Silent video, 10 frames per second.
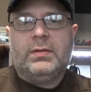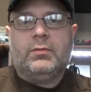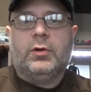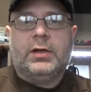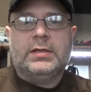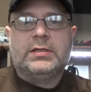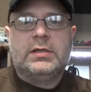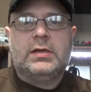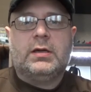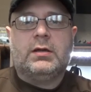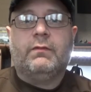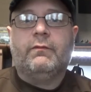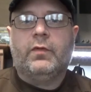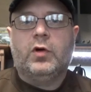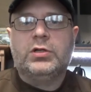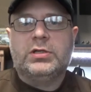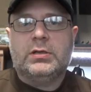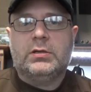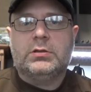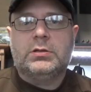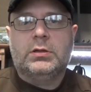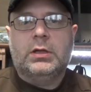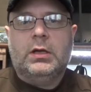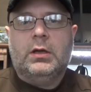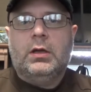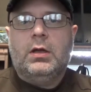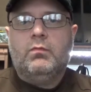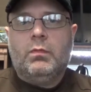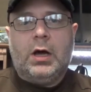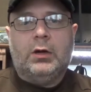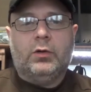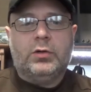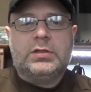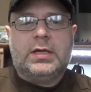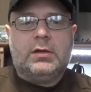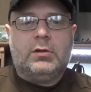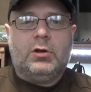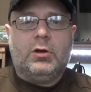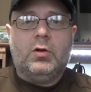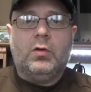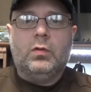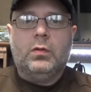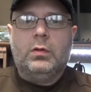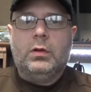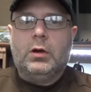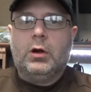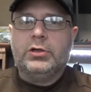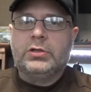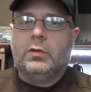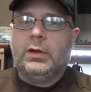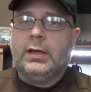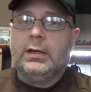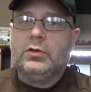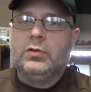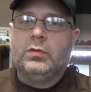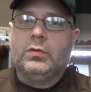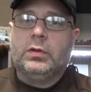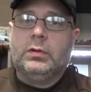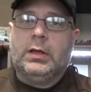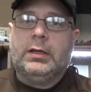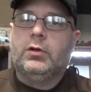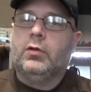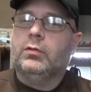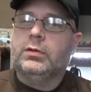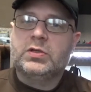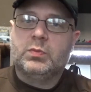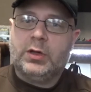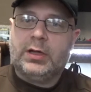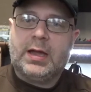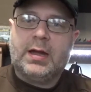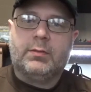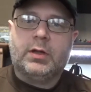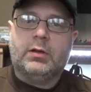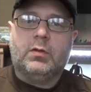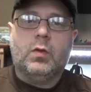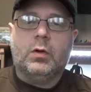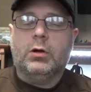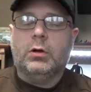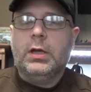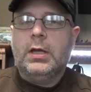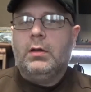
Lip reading: people are going to see it, versus models that you know are just going into like your own display cabinet, or